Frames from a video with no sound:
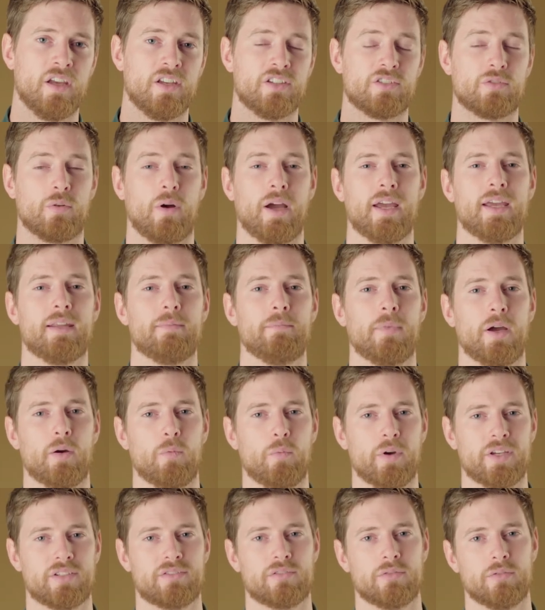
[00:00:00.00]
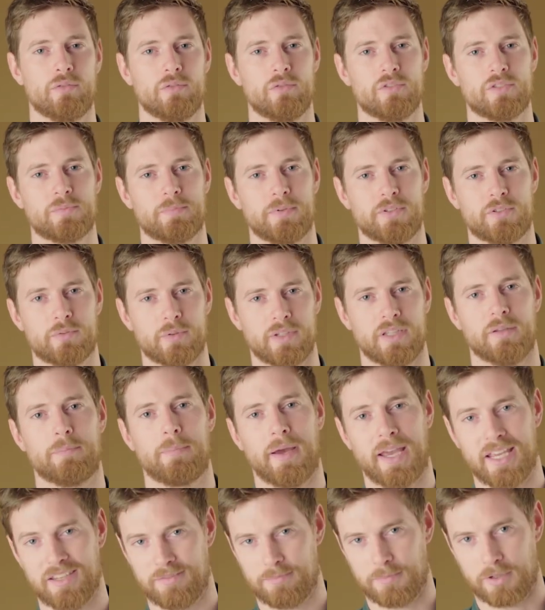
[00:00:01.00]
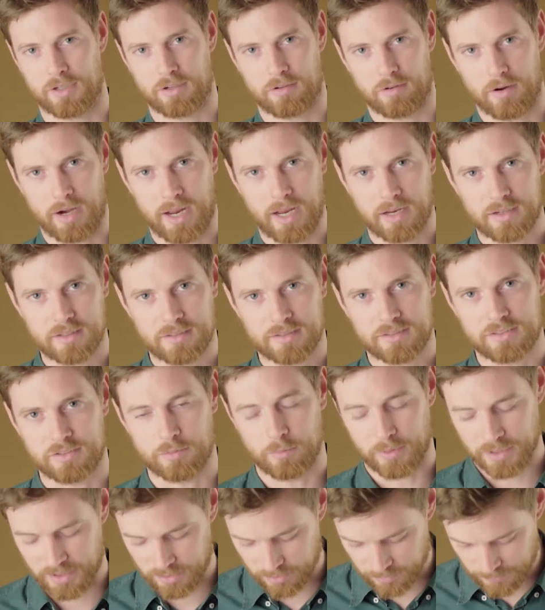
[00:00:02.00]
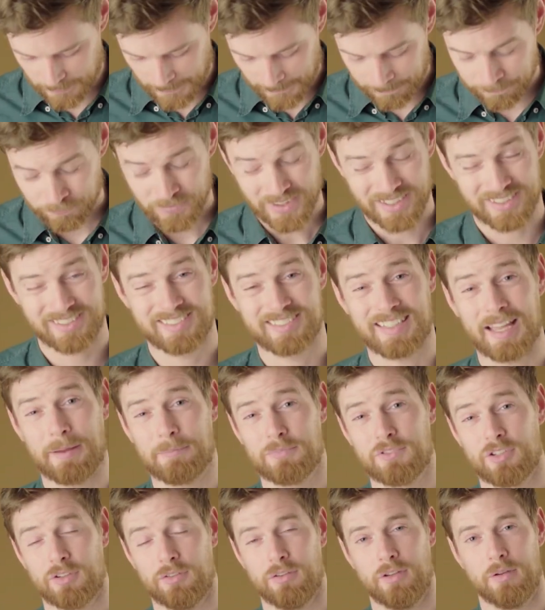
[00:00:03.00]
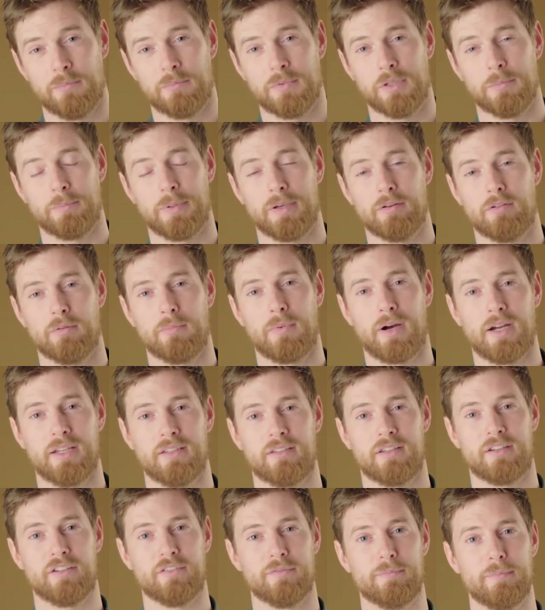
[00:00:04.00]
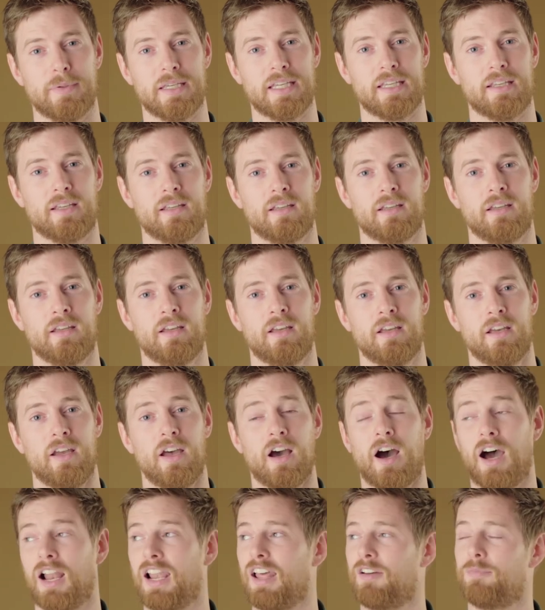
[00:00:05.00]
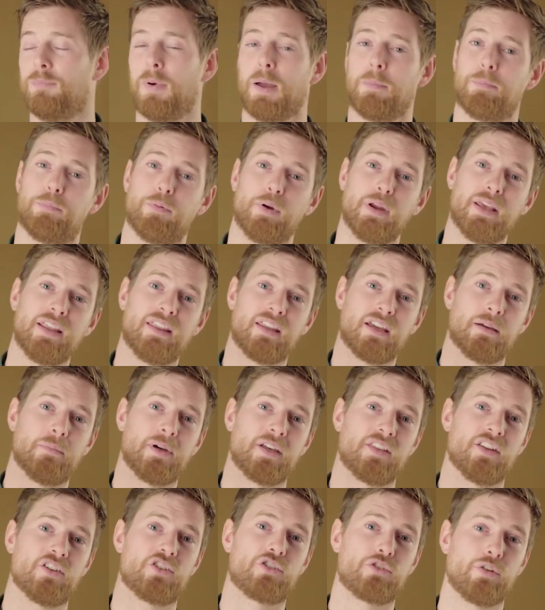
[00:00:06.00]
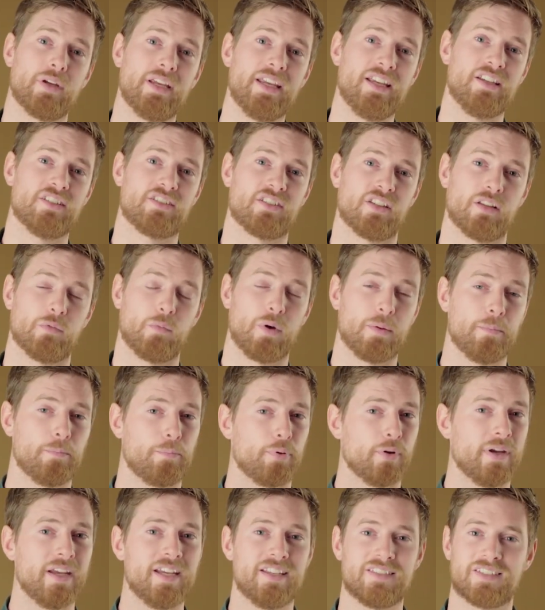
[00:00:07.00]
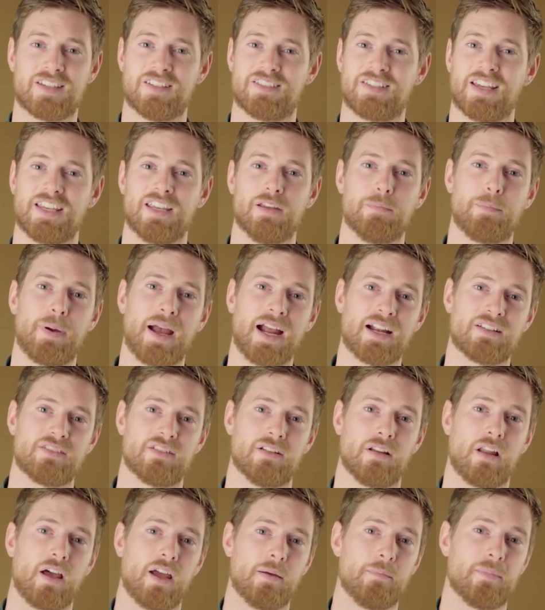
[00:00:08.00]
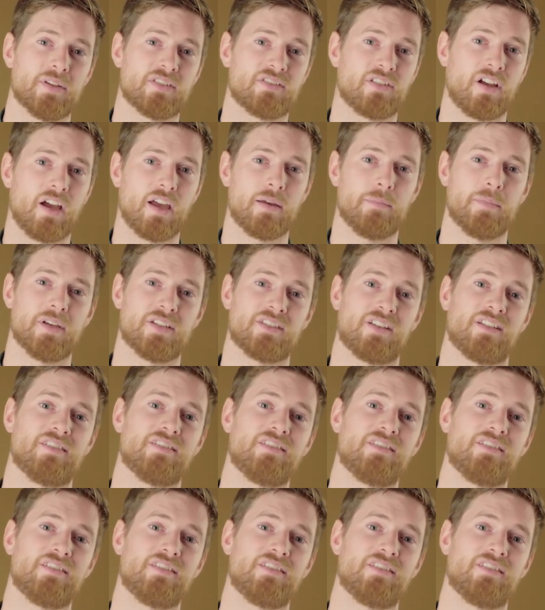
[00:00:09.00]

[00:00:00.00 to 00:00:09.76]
So I hid my whistles between the pavement cracks. So when you stepped on them, you'd be reminded of me. I left my breathing among the trees so that one breeze could take you back to lying beside me as I